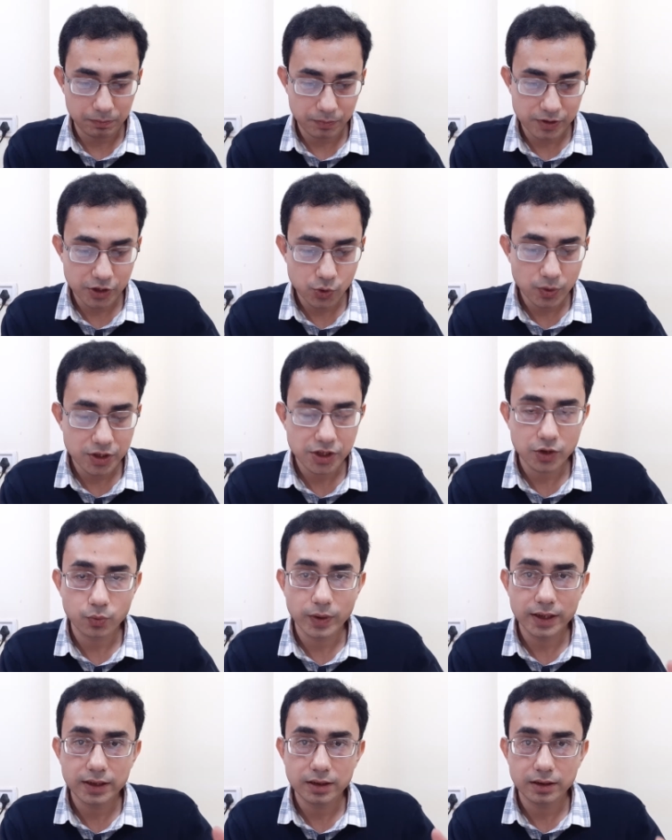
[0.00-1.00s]
situation
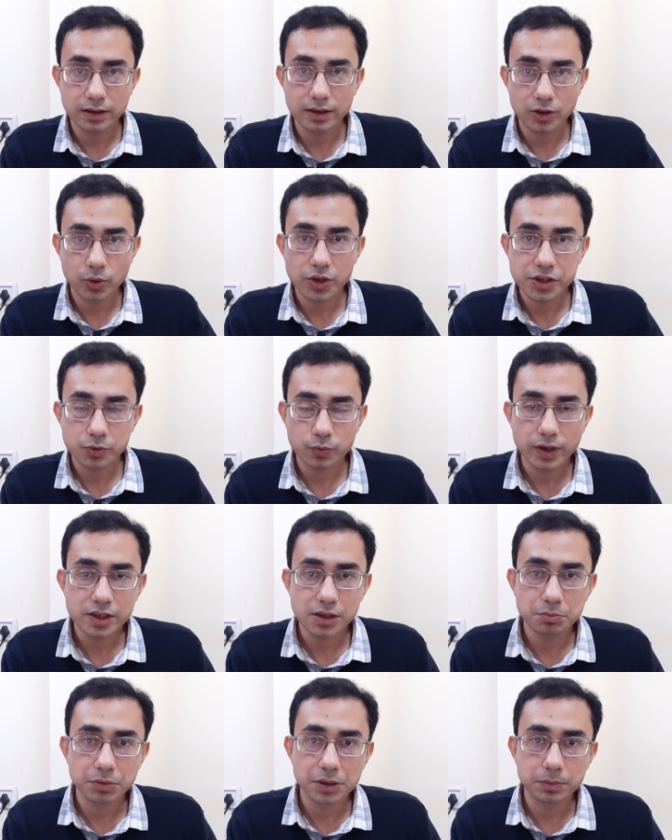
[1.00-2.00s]
where in the
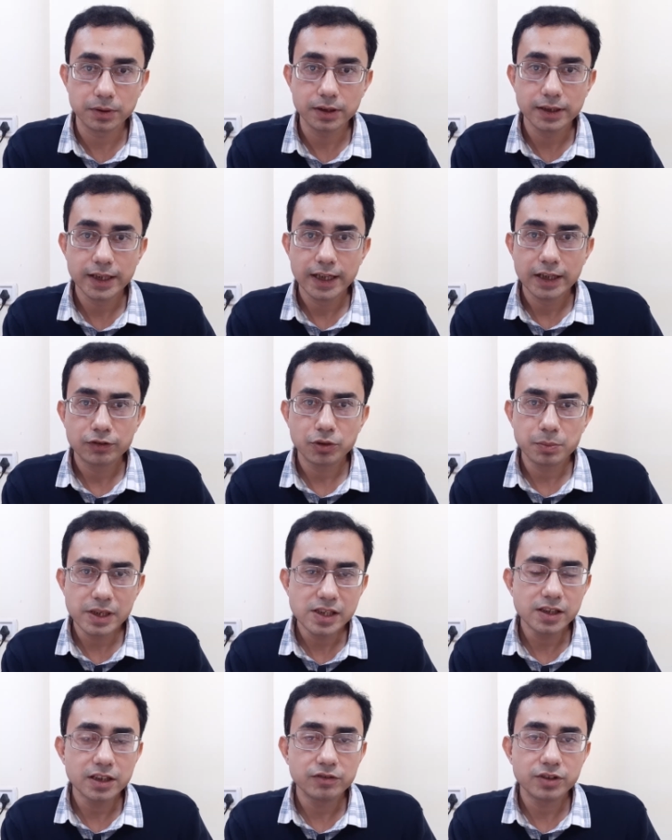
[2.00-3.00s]
question paper, from
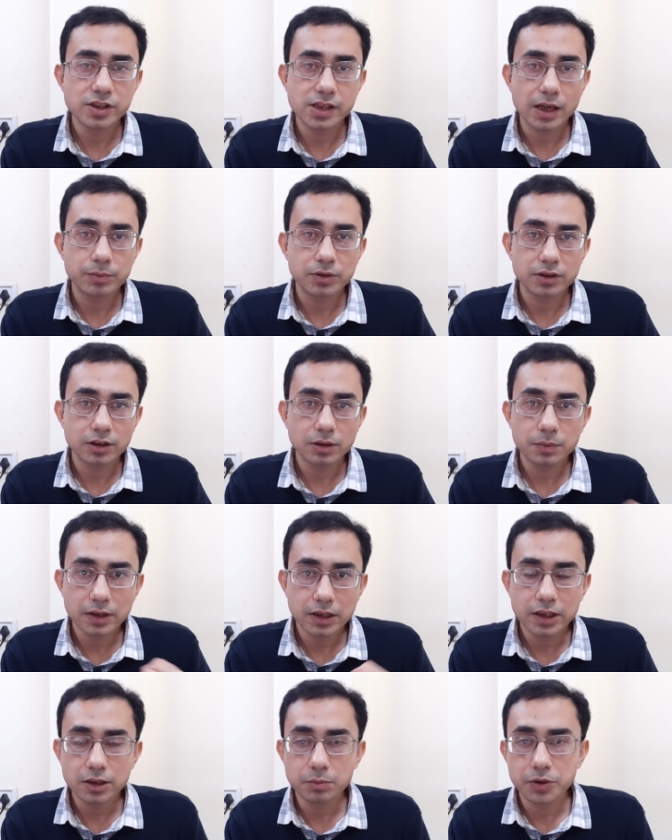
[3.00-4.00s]
each and every chapter there will be a
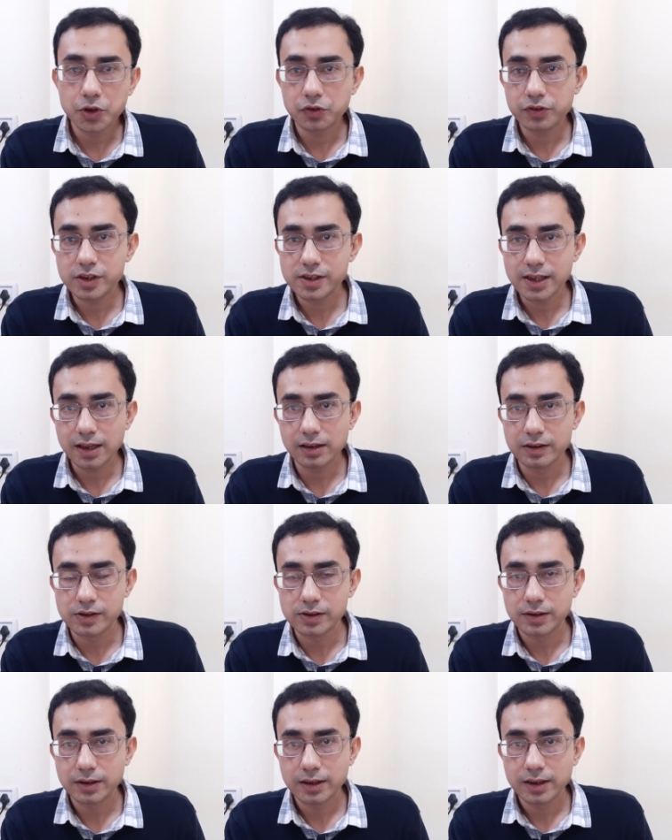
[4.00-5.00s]
little bit of a
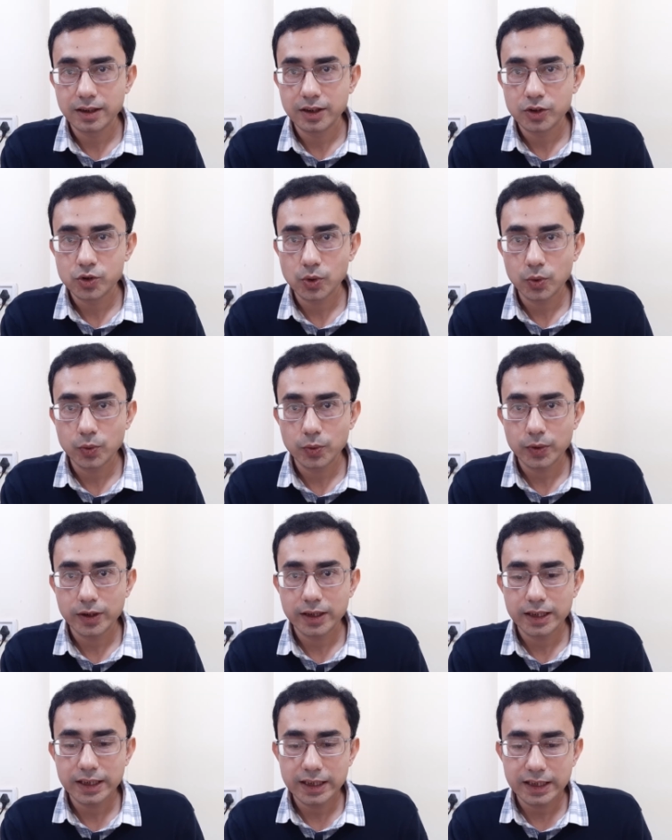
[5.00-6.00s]
challenge. So
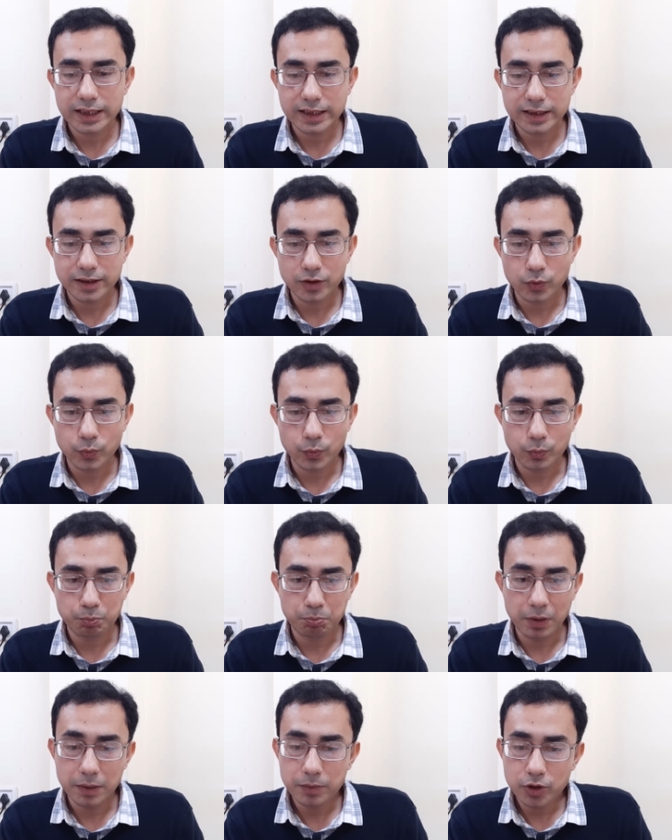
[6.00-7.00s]

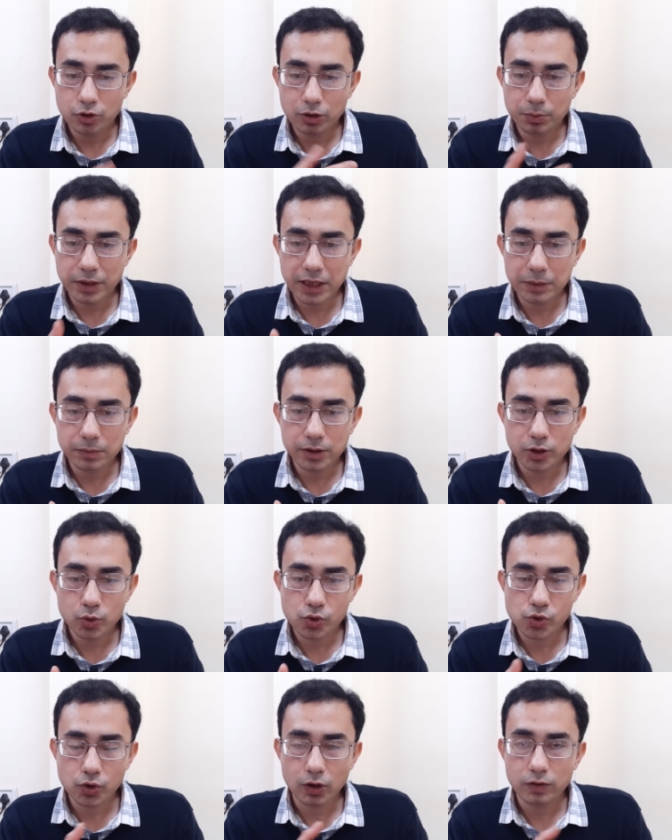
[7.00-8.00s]
maybe you will be able to
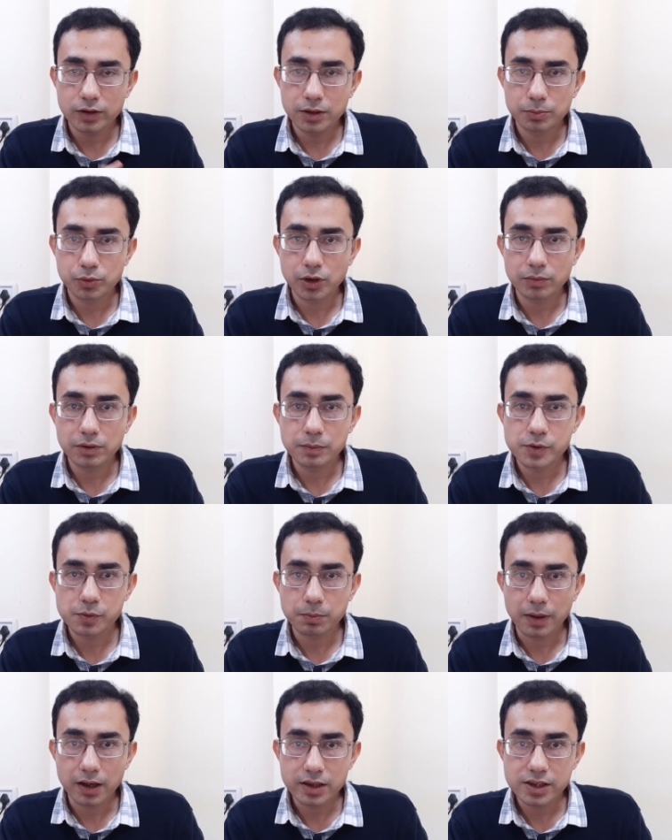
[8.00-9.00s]
solve the problems
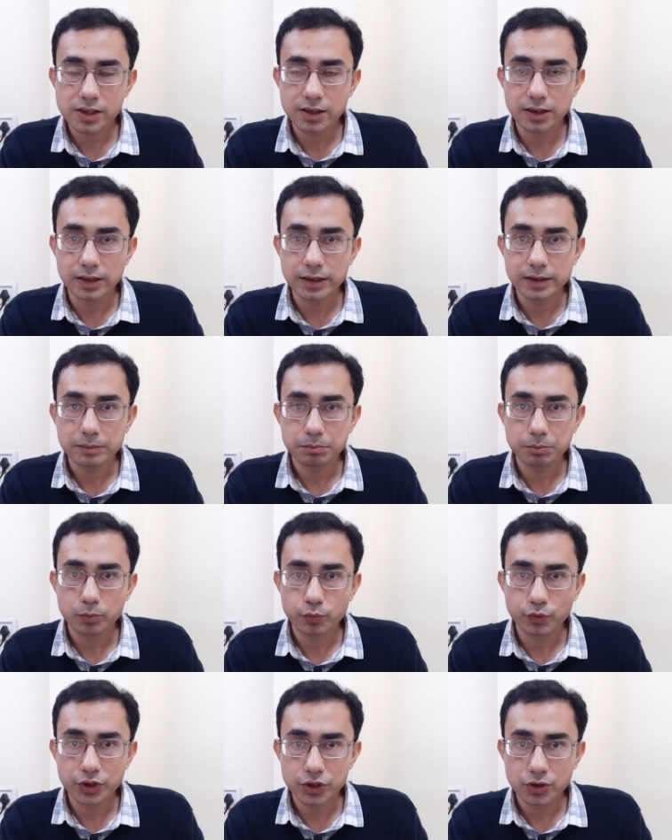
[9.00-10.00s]
partially
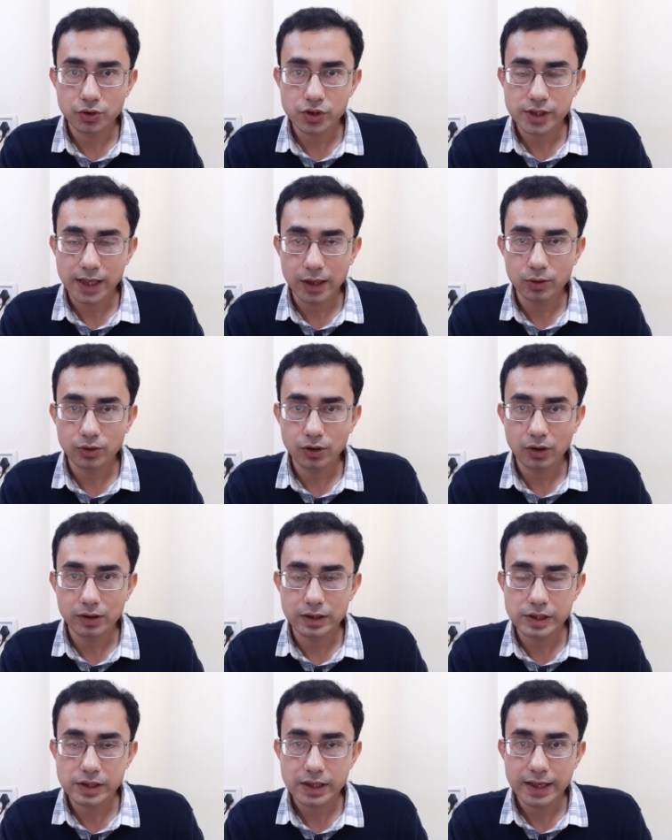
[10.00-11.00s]
with your shallow
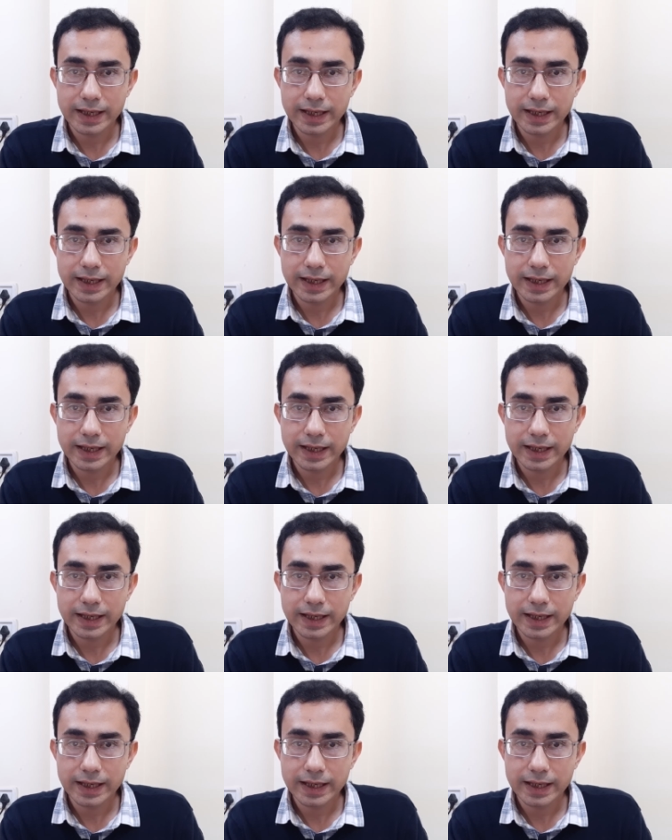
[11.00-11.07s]
knowledge,